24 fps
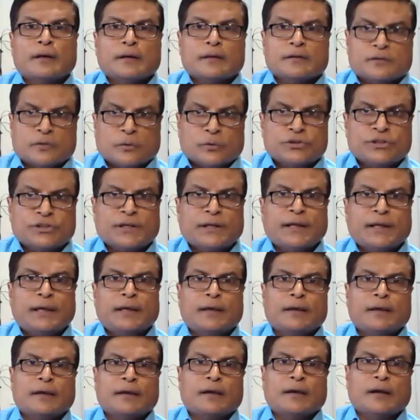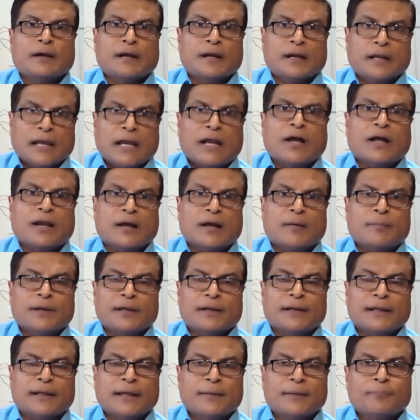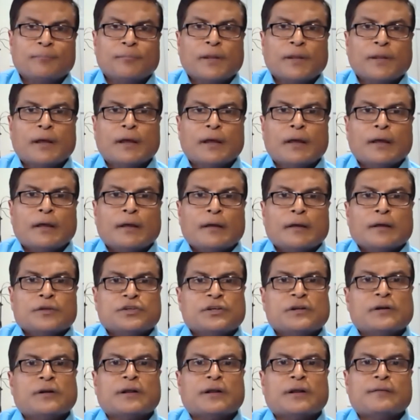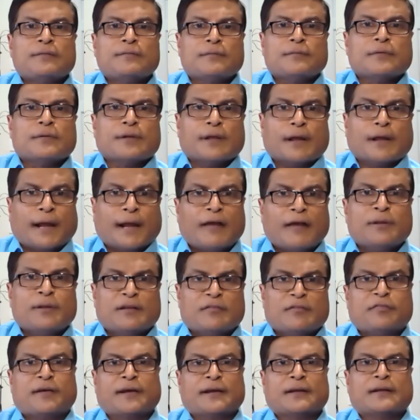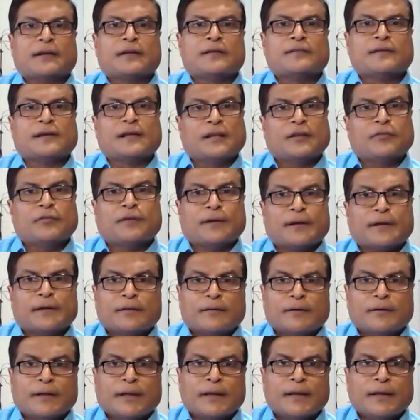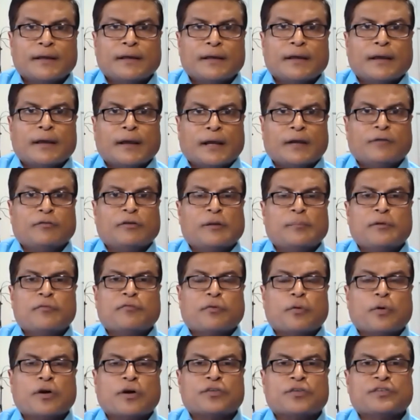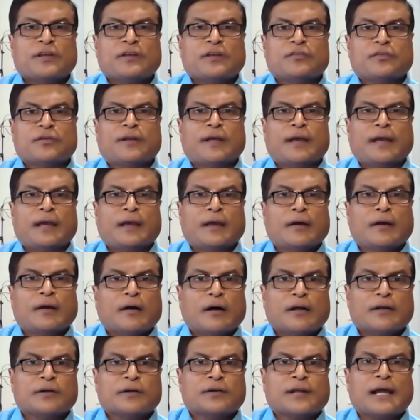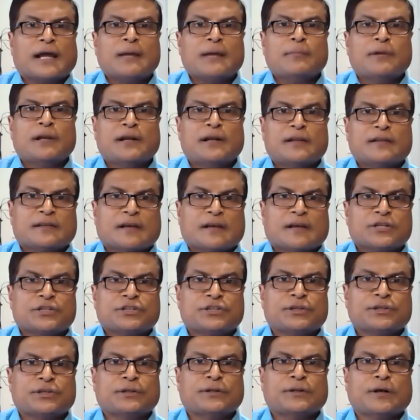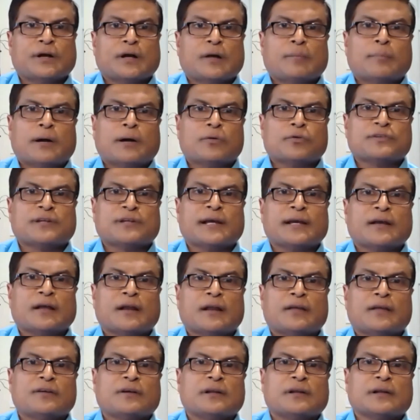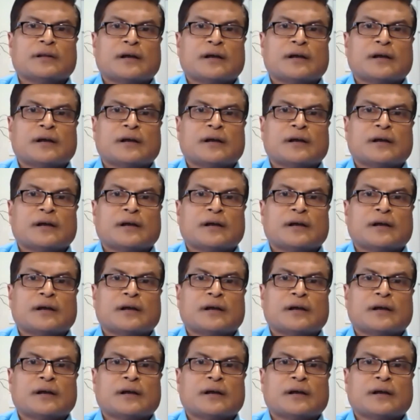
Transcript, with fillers: socially, and economically. Children have been affected significantly, and we'll be focusing today on a timely discussion about psychological